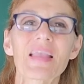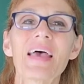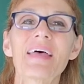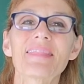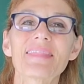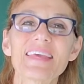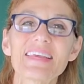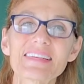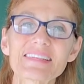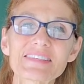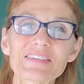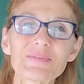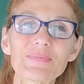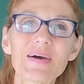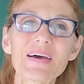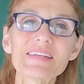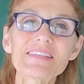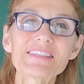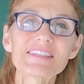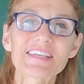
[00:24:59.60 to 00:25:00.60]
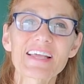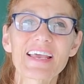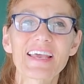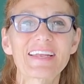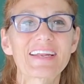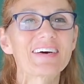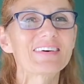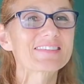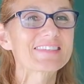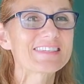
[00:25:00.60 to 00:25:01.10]
Thanks so much, and
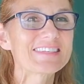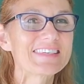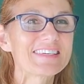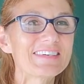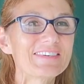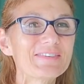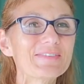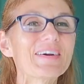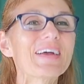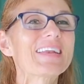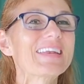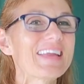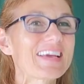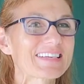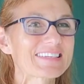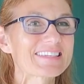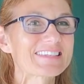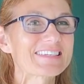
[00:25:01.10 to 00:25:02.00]
I'll see you next